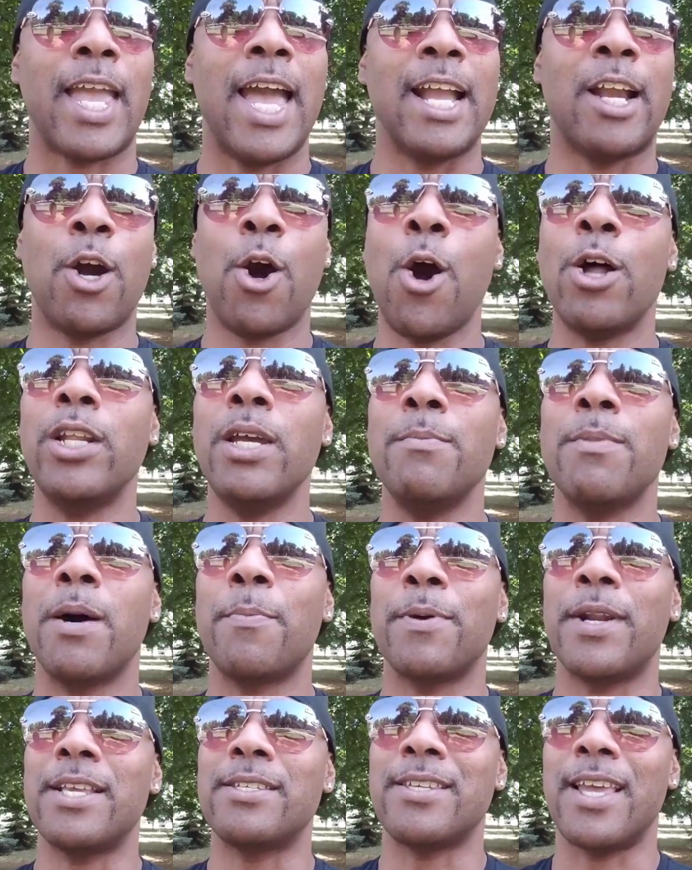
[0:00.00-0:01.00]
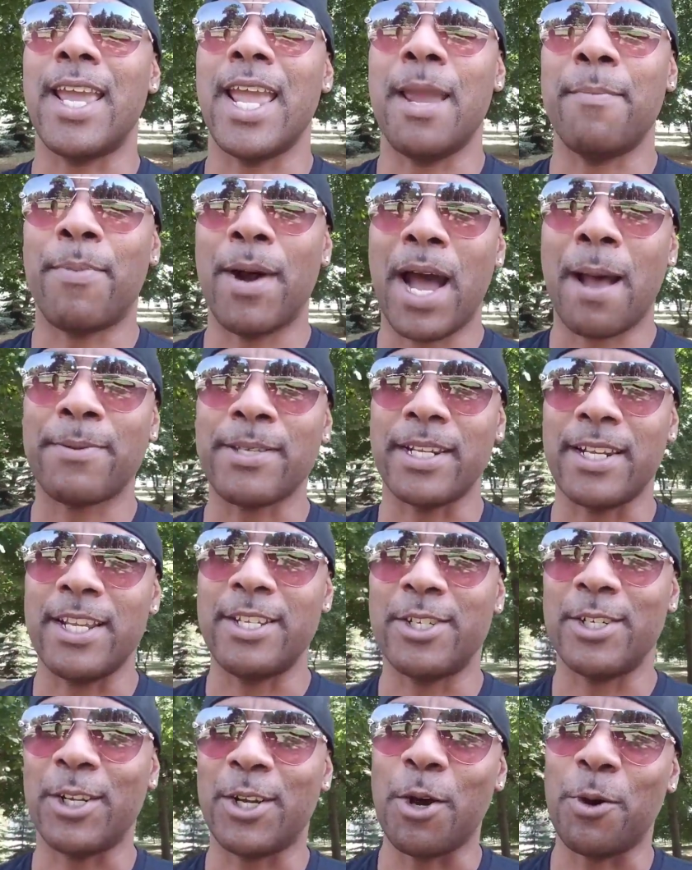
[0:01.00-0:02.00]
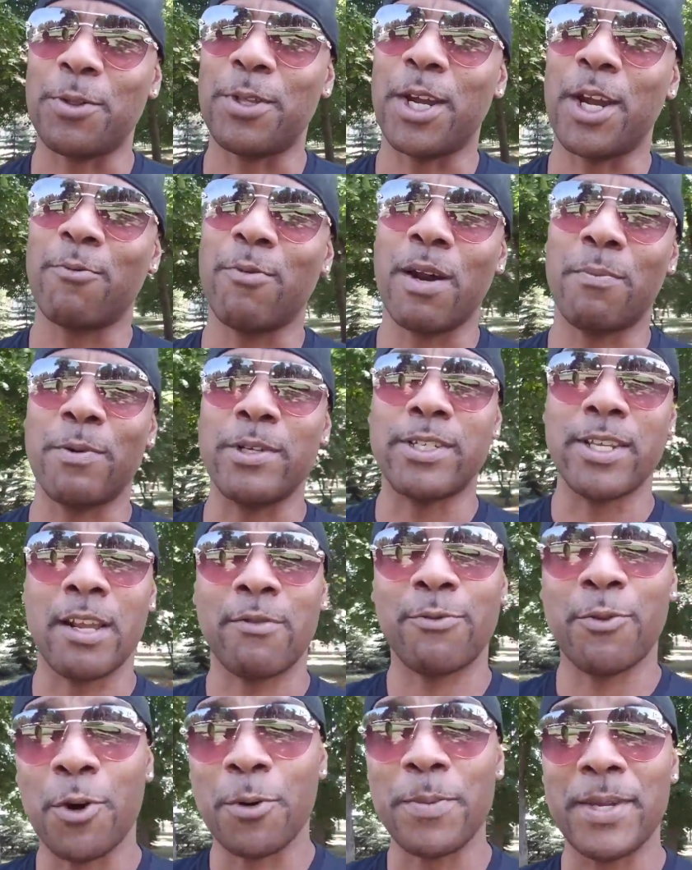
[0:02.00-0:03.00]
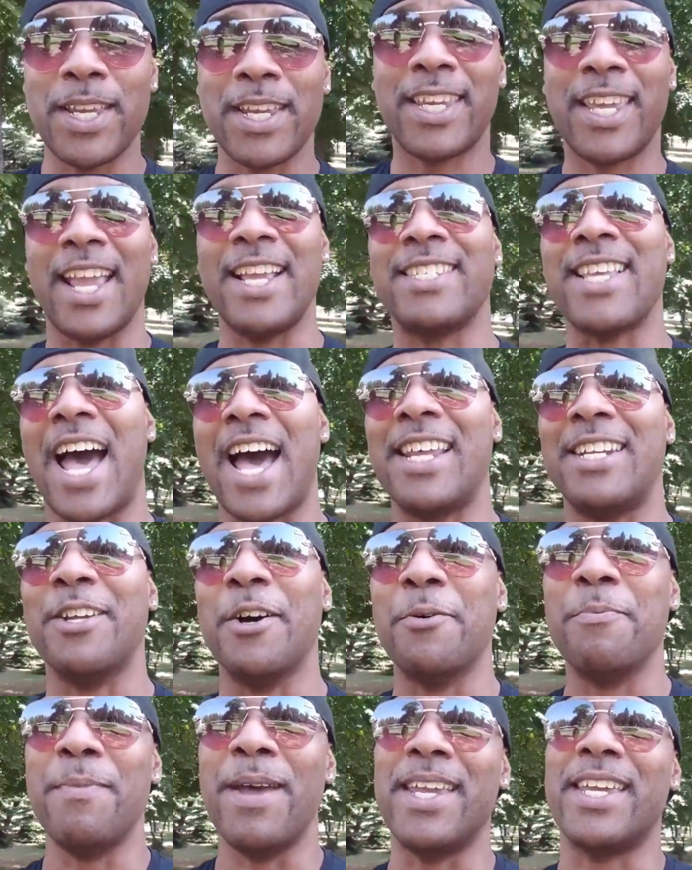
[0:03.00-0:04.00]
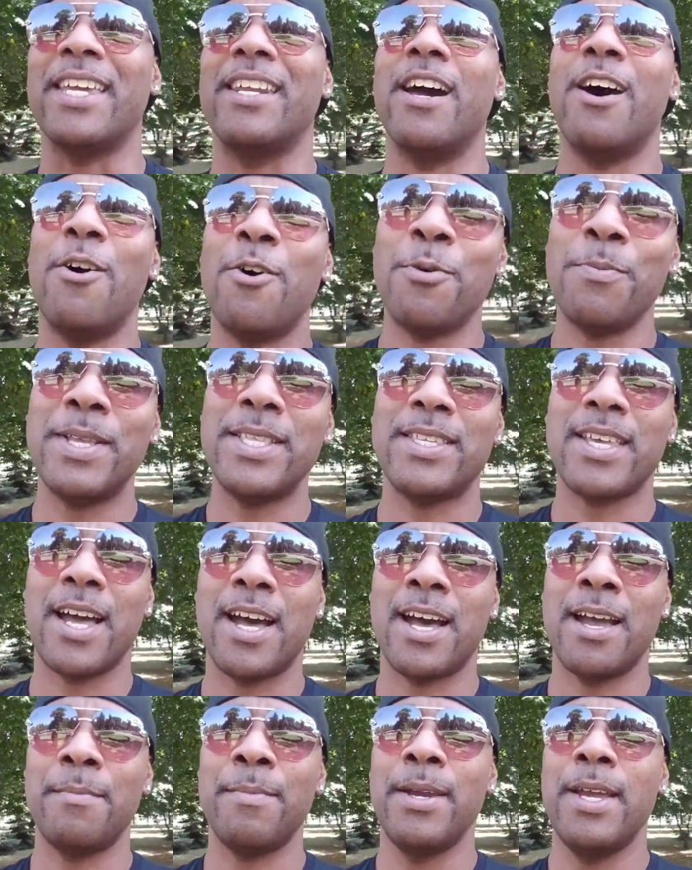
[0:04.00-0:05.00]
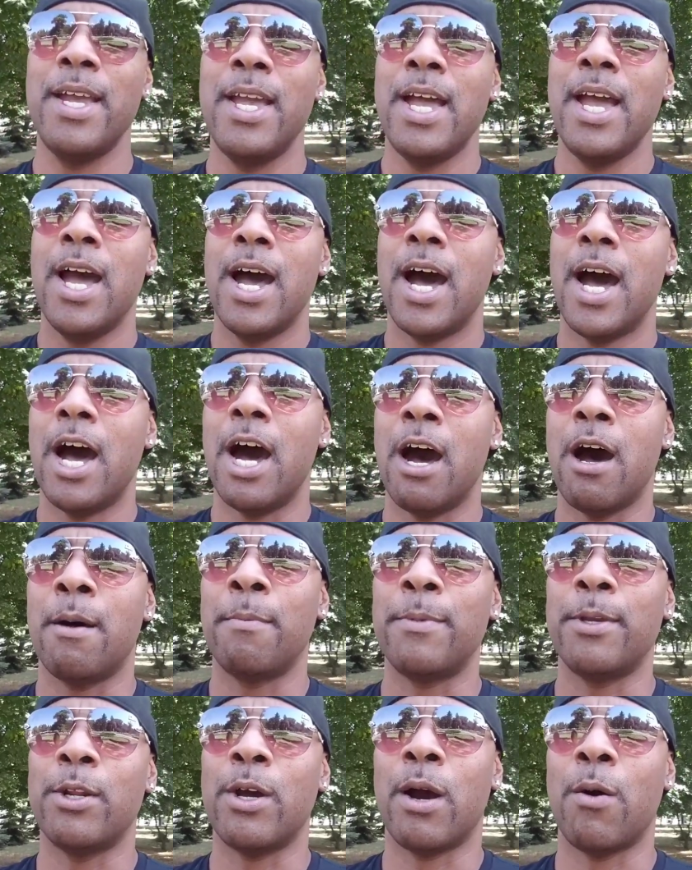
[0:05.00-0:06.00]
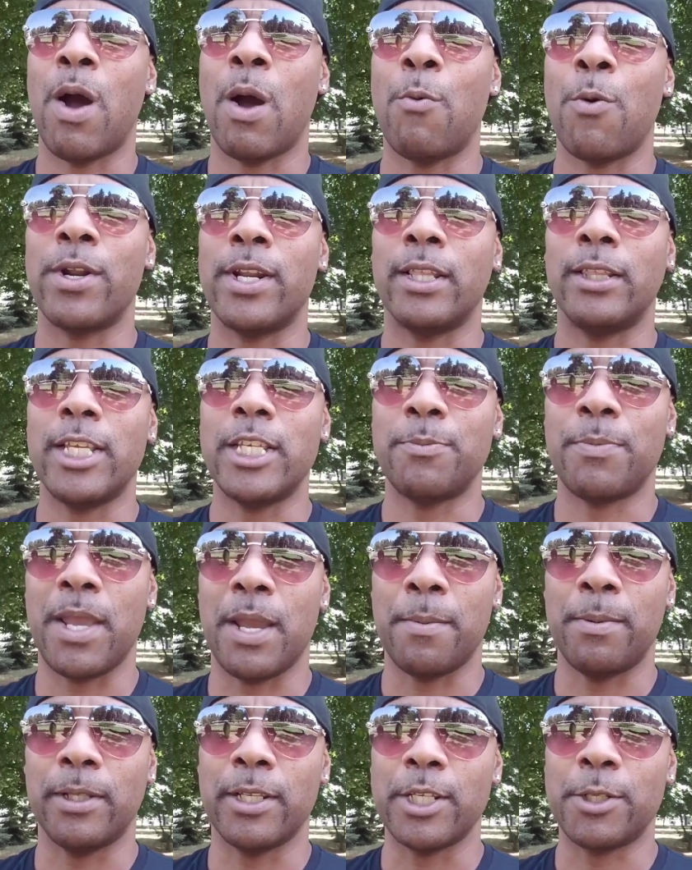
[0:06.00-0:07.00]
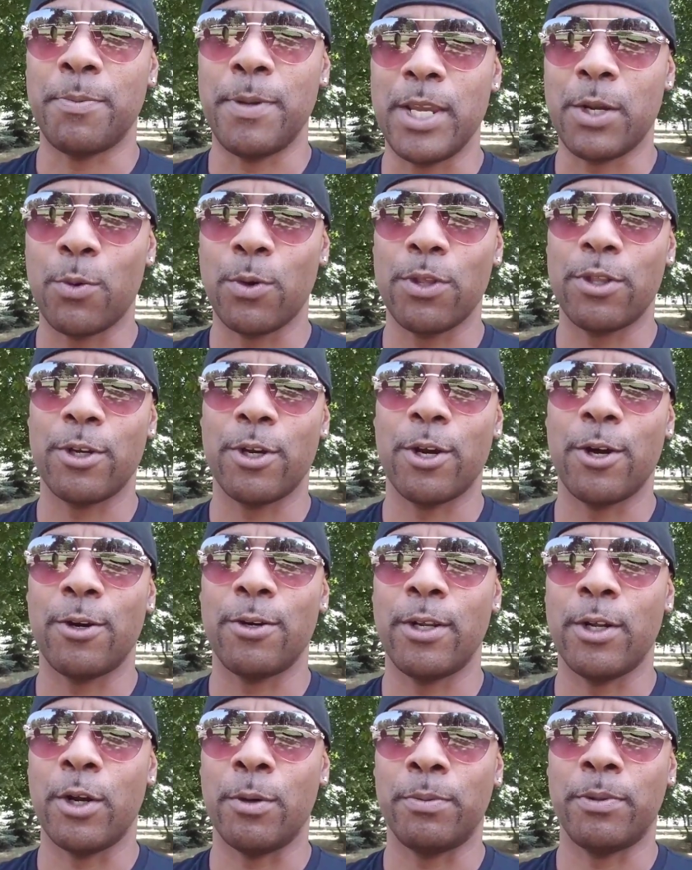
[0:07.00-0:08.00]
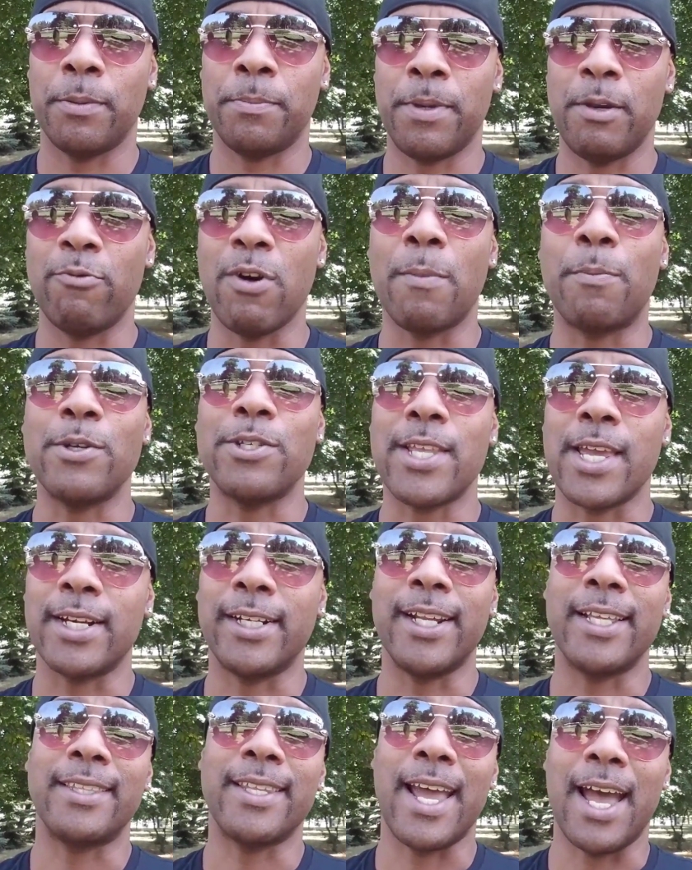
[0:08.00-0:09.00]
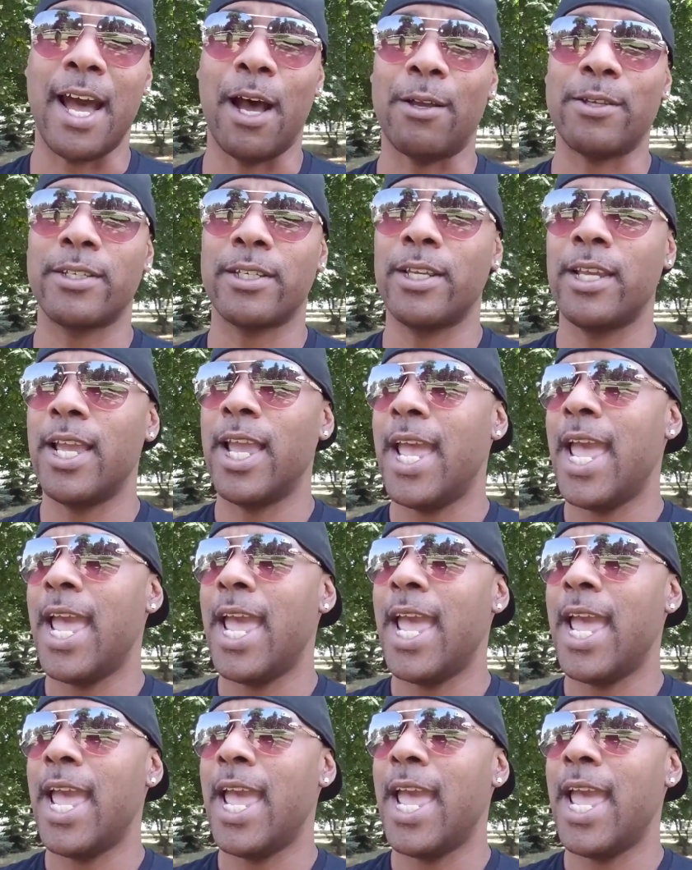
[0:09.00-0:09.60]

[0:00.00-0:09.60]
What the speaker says: I call him up and I say, hey, Pops, I need you to go there and represent for me in case I don't make it home in time. I want to at least be able to speak with her, or, to be represented at the house.